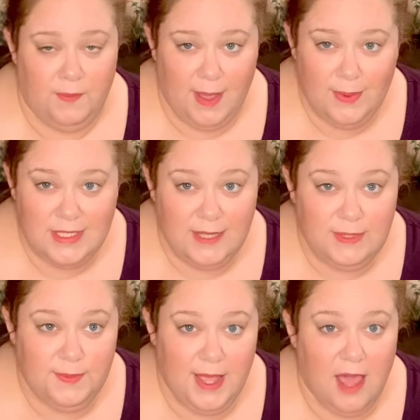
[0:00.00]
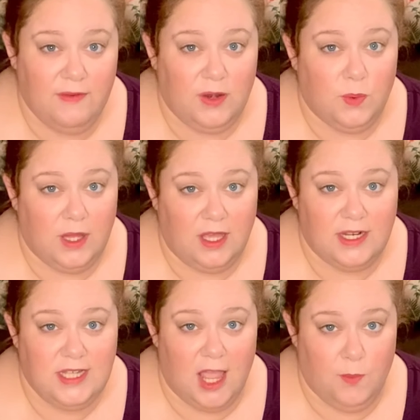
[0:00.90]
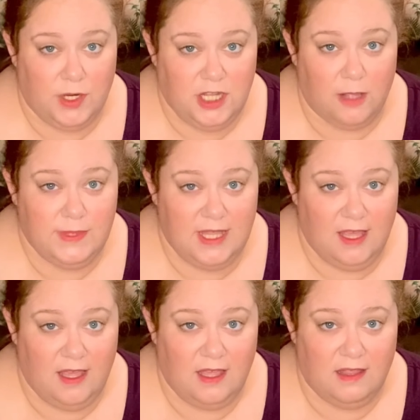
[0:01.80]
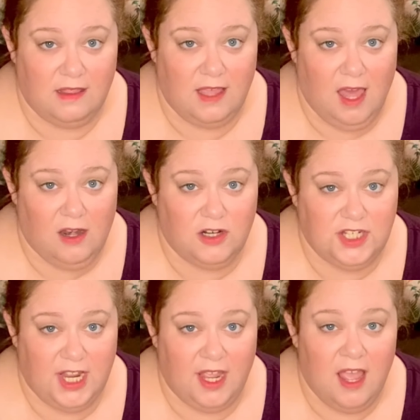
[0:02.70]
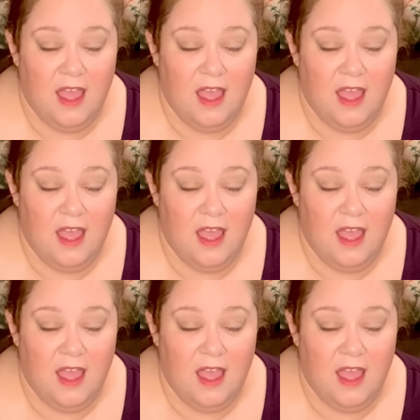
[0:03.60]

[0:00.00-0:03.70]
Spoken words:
People seem to be having a really good time, which helps the energy.